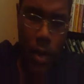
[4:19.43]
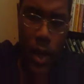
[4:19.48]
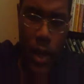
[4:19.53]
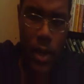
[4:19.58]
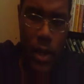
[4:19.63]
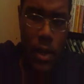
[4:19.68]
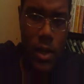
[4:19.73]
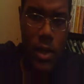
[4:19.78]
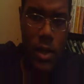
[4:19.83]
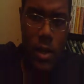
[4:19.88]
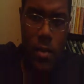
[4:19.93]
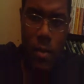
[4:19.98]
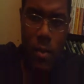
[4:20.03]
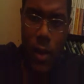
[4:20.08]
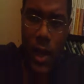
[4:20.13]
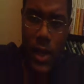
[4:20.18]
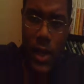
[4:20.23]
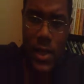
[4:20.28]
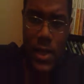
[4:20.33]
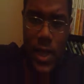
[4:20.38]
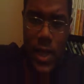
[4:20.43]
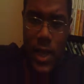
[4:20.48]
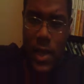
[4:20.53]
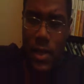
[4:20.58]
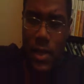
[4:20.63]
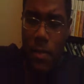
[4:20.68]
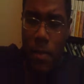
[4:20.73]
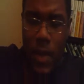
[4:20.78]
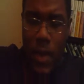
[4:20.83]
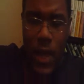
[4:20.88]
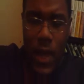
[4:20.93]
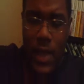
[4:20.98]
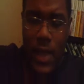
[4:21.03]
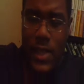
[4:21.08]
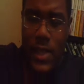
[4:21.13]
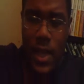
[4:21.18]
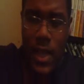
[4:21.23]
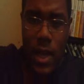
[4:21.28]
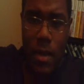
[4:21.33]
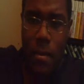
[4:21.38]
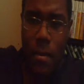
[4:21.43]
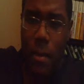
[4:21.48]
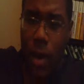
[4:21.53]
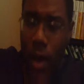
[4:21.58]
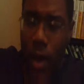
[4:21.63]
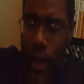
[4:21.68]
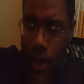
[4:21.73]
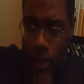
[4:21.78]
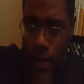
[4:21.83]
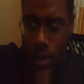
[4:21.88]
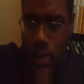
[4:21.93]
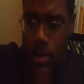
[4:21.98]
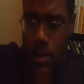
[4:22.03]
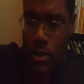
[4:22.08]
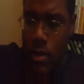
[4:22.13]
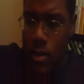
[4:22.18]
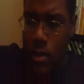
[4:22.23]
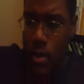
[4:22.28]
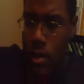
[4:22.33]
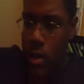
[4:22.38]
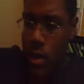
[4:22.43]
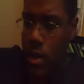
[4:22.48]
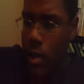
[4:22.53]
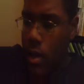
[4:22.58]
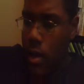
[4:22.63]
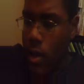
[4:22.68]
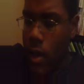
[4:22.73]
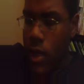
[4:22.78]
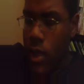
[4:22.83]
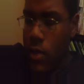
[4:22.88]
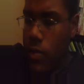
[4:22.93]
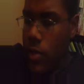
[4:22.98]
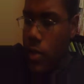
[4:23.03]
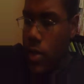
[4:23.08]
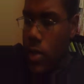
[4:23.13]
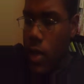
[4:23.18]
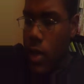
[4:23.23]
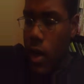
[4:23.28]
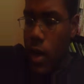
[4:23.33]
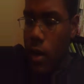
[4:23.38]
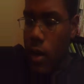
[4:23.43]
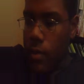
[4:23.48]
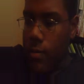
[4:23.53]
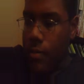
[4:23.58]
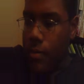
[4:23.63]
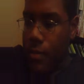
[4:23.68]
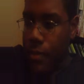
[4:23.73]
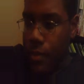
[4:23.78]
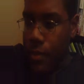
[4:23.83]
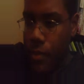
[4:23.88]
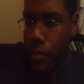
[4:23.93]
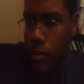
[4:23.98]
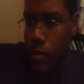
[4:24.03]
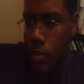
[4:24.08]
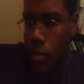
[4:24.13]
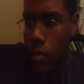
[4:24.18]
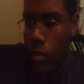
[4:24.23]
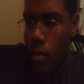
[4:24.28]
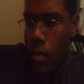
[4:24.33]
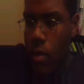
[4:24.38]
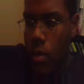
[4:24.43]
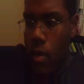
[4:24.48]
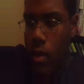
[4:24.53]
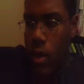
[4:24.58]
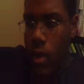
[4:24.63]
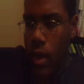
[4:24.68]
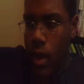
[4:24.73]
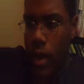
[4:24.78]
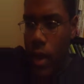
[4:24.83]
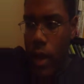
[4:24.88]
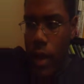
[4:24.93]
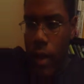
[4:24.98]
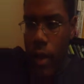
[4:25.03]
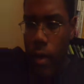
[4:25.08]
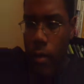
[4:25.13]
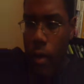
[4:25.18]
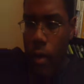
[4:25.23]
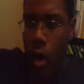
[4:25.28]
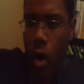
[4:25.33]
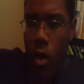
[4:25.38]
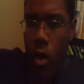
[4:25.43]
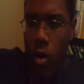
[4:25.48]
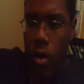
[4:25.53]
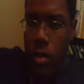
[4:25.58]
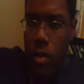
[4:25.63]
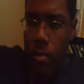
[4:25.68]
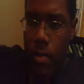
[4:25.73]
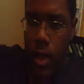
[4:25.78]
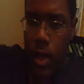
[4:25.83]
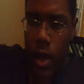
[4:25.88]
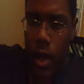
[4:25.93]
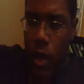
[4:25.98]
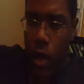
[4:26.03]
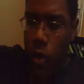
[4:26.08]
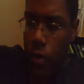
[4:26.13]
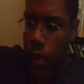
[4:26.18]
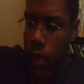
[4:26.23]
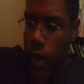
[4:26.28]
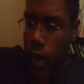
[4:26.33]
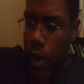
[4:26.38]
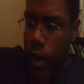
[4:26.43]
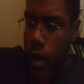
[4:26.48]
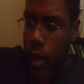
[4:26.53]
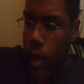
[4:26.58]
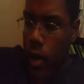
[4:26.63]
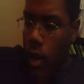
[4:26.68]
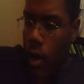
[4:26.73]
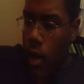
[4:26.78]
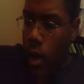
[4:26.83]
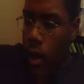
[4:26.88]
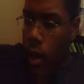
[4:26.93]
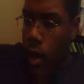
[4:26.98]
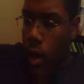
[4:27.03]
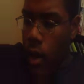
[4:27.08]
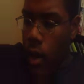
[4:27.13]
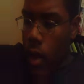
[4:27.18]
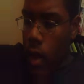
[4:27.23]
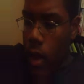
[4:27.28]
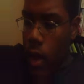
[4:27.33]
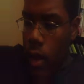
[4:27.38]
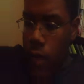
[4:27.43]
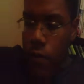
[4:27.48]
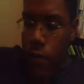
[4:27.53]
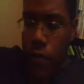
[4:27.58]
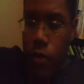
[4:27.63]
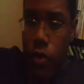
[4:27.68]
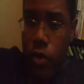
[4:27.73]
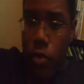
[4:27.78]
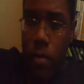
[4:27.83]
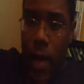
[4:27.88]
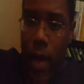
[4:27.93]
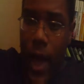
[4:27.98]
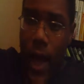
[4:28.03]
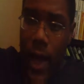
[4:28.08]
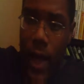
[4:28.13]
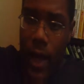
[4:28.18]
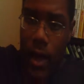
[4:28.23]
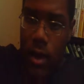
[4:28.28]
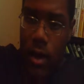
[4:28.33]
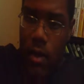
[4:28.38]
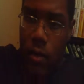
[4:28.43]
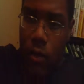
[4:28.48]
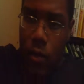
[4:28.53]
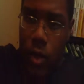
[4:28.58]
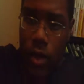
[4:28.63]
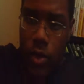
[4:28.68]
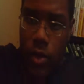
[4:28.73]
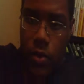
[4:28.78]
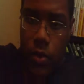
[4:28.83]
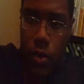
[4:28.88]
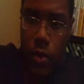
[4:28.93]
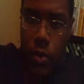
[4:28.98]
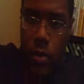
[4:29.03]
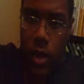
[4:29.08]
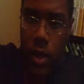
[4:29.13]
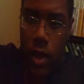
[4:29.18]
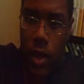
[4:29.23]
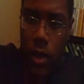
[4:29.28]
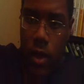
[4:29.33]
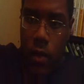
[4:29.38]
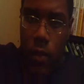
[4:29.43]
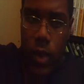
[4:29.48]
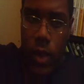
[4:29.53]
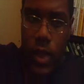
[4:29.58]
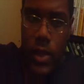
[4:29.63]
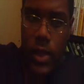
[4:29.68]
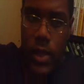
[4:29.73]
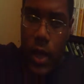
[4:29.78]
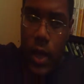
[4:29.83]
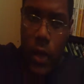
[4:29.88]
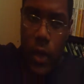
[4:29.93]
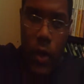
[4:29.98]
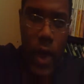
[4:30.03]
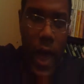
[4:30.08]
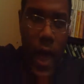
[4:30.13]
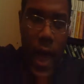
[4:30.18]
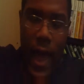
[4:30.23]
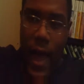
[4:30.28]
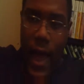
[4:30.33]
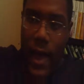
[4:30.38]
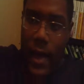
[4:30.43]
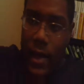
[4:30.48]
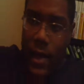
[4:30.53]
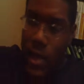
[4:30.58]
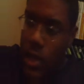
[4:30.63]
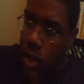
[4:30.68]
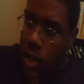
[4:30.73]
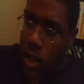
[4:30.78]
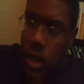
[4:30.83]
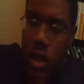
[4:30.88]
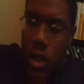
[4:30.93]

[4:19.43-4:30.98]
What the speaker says: PlayStation PSN Plus. That's what it's called. Yeah, it'll only be on there if you buy it, which will be retailed at